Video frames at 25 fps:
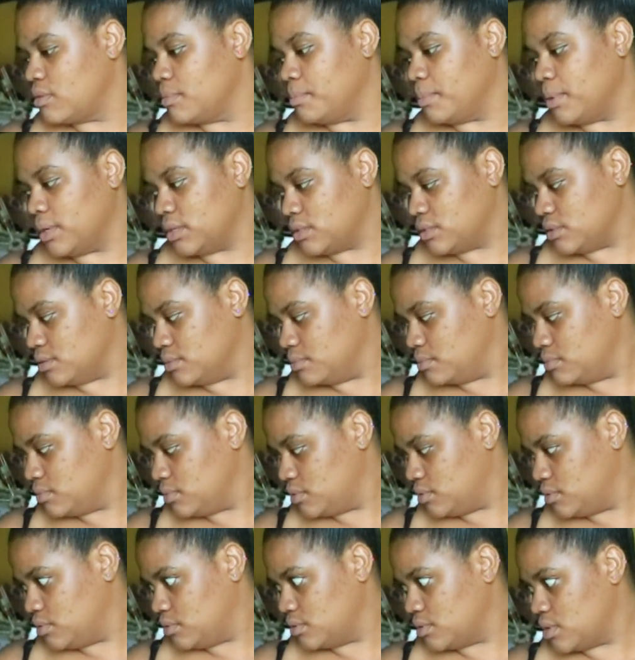
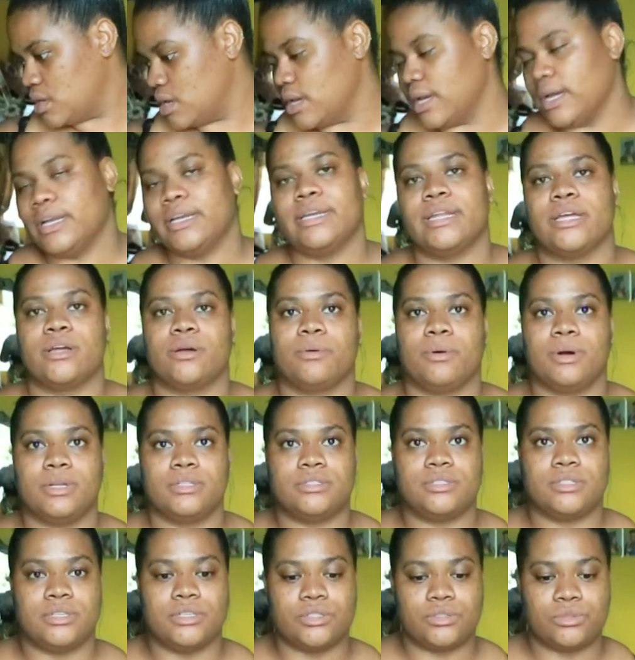bottoms and then go
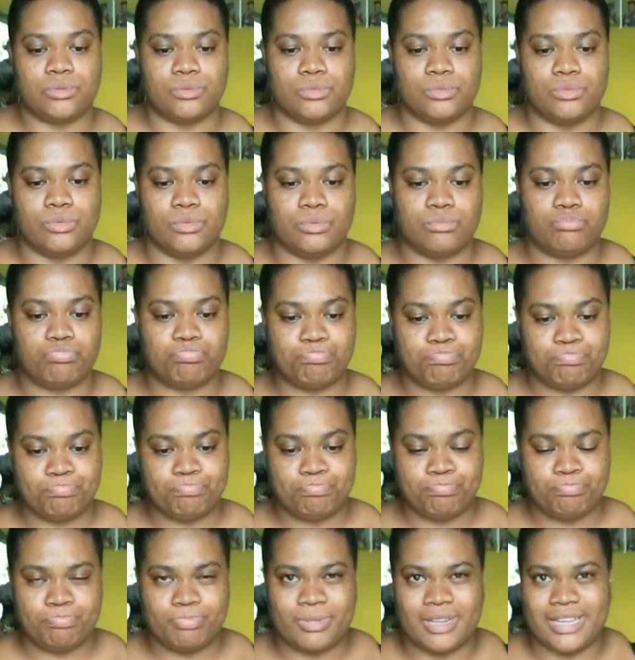on to the two
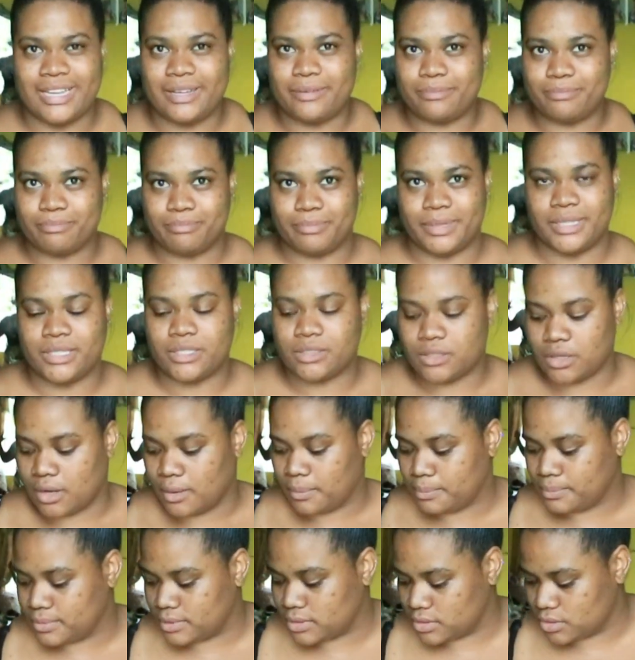like big
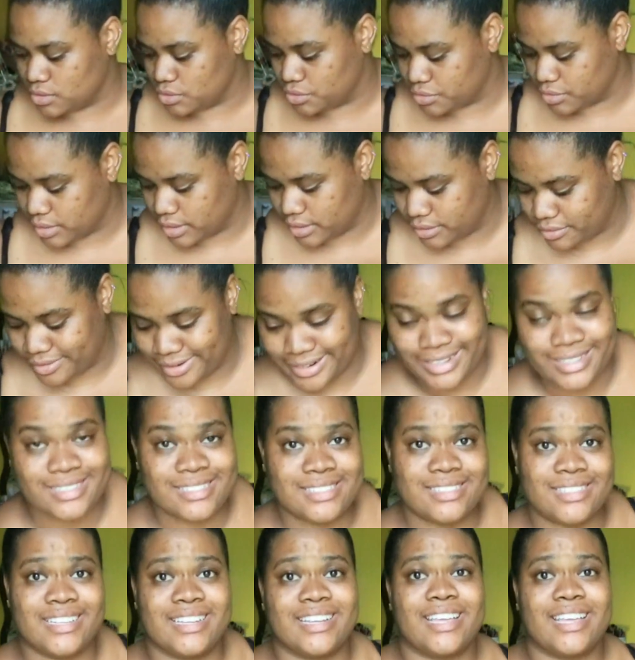tops dress.